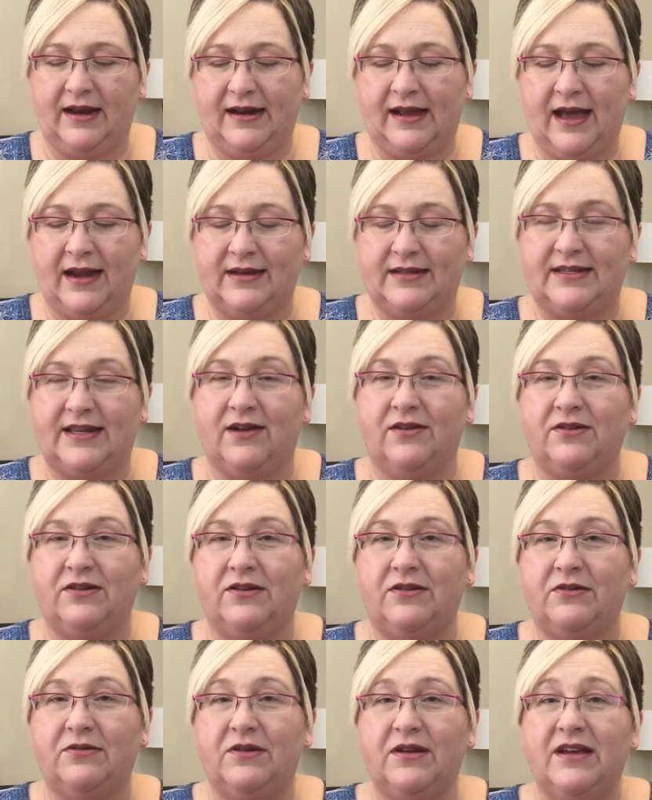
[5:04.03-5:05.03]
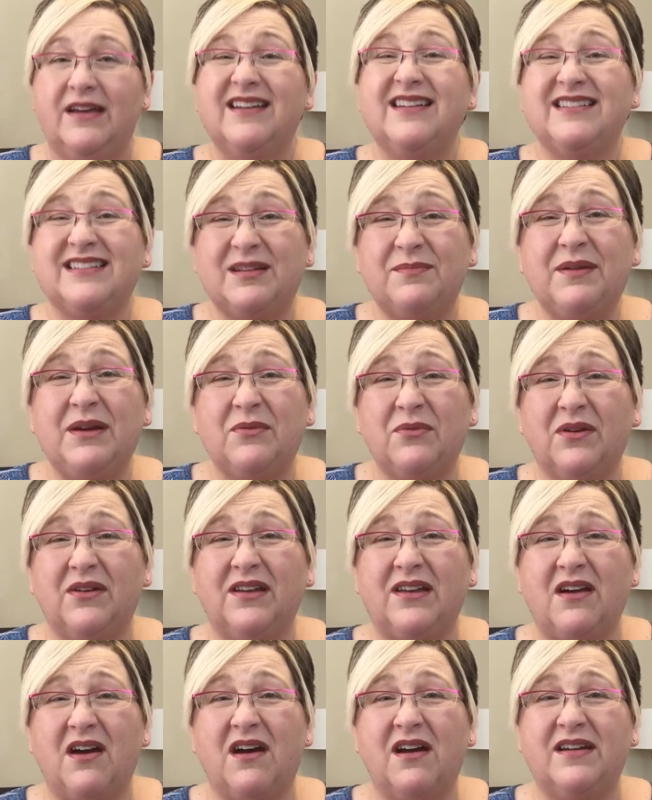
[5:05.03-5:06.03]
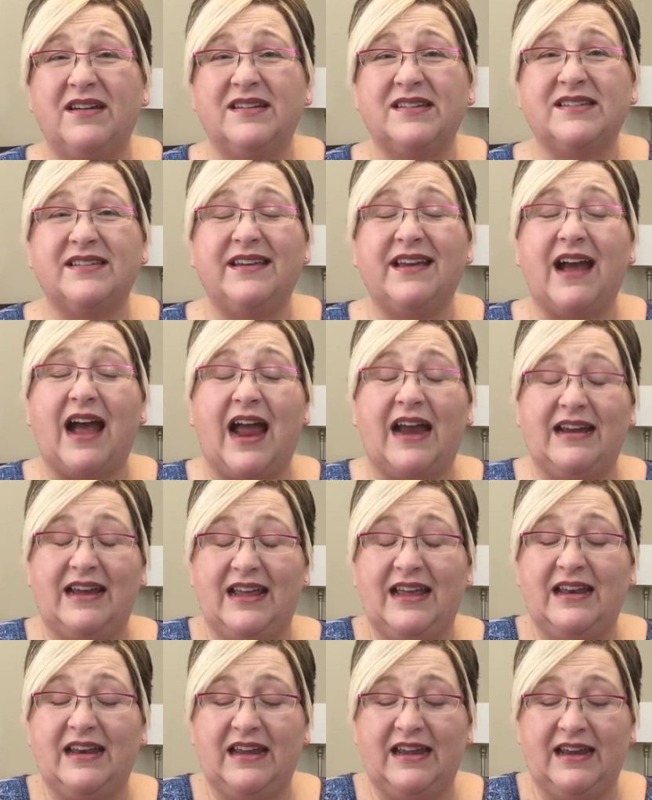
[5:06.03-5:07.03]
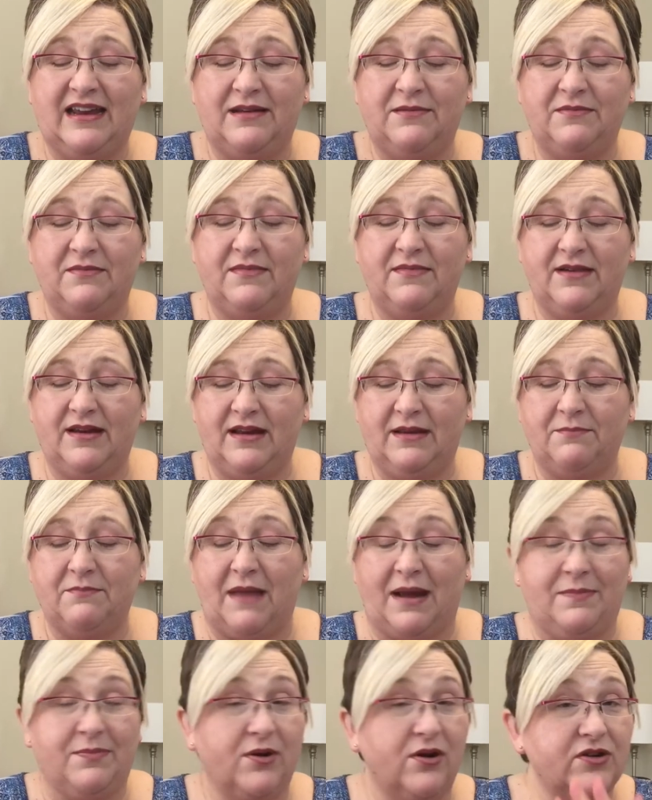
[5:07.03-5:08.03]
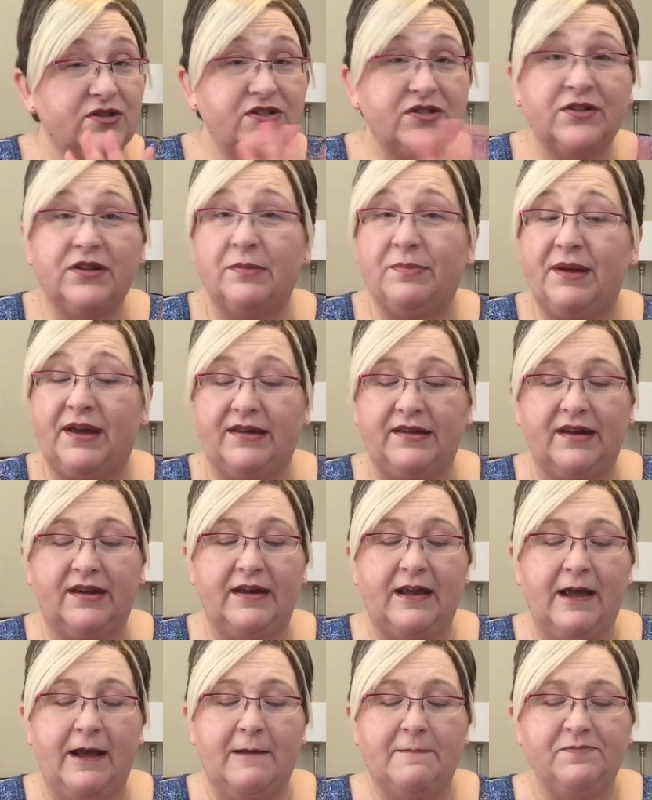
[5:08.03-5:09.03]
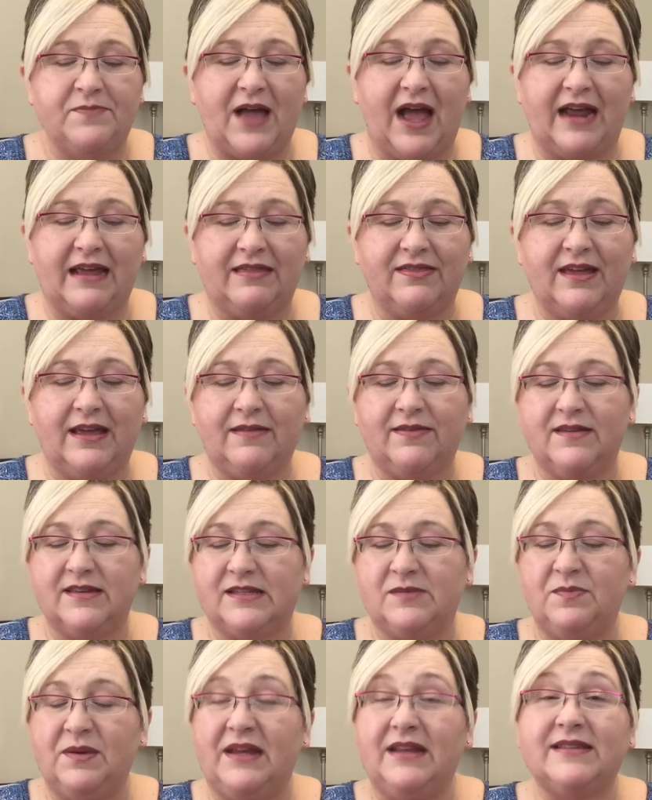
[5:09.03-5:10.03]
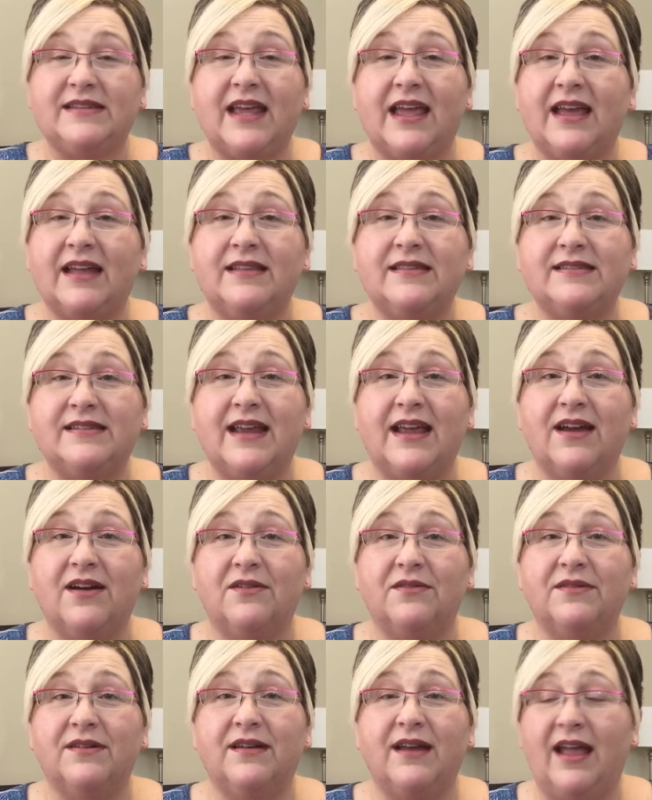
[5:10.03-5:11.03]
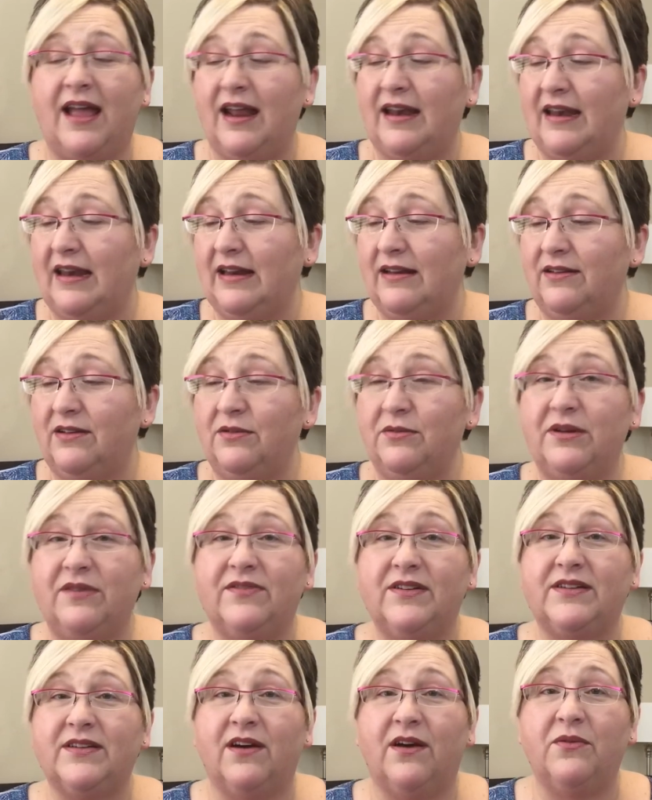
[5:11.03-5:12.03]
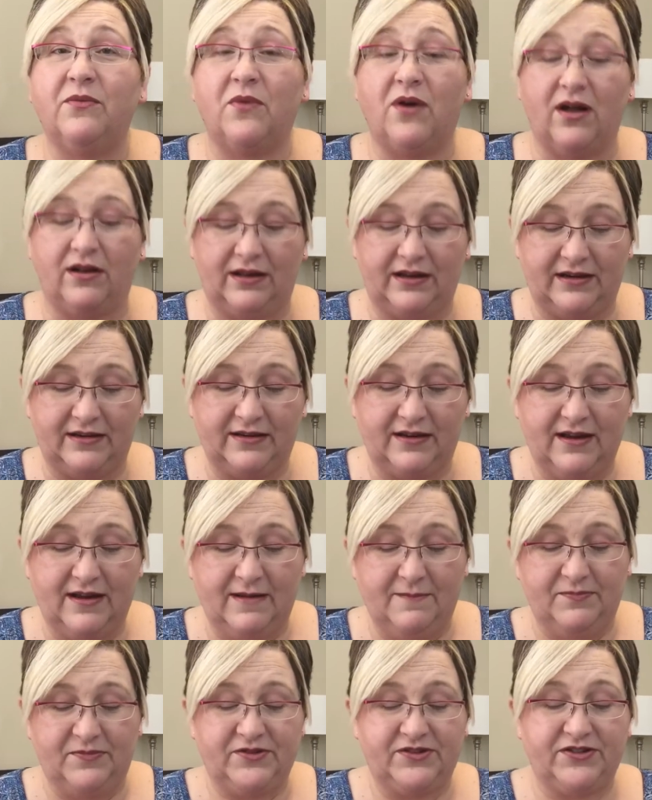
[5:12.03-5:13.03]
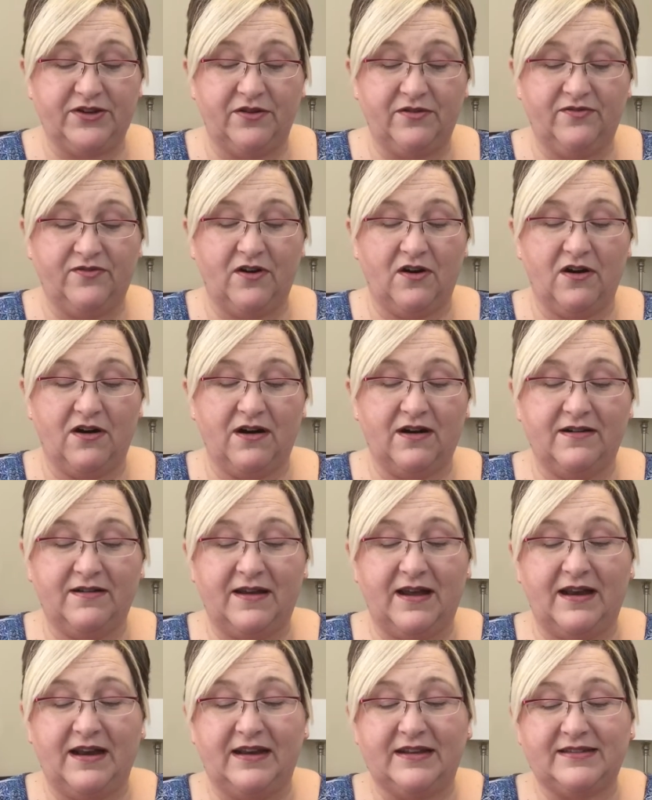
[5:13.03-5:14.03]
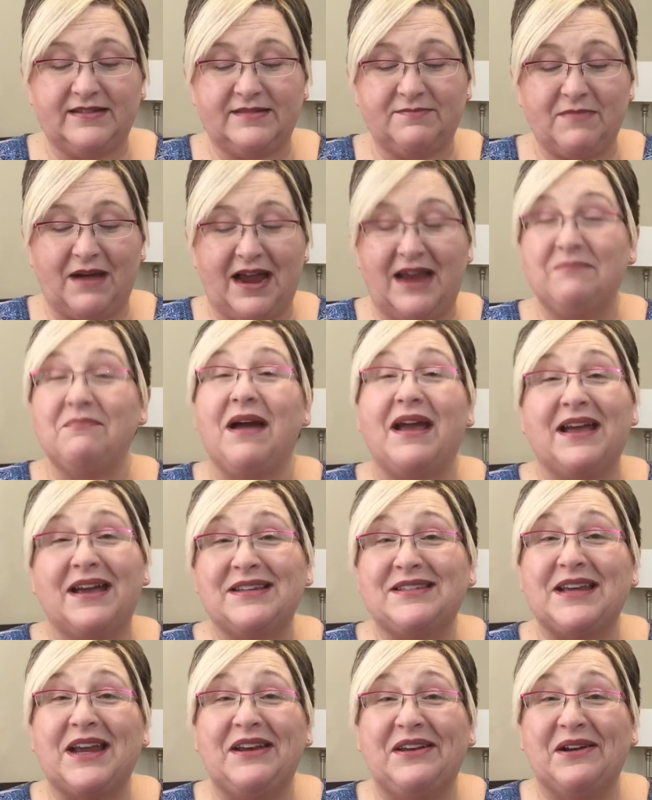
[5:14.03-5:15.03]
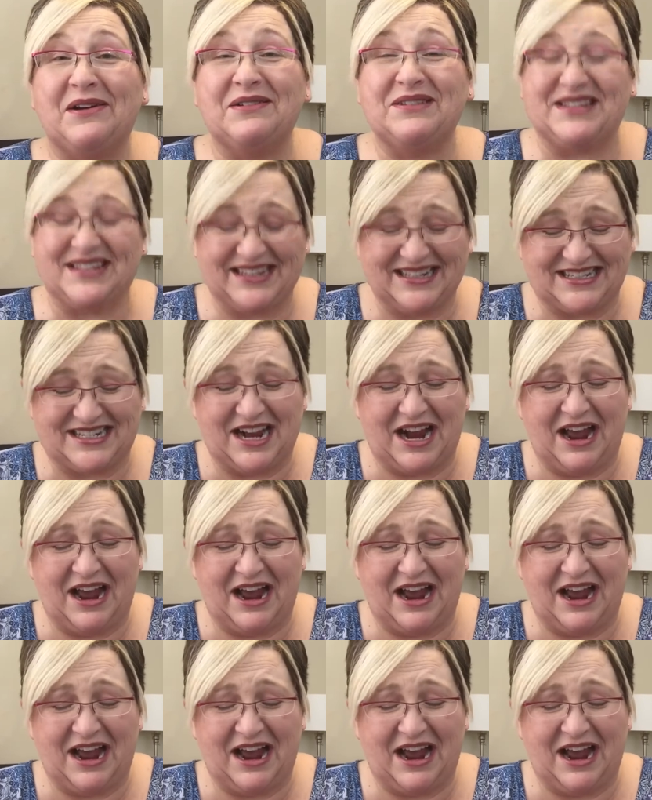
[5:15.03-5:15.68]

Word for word: I got to tell you, to be really honest, I, it in my personal opinion, I think this beats hands down any Louis Vuitton wallet so far. And it's my, my essay knows this.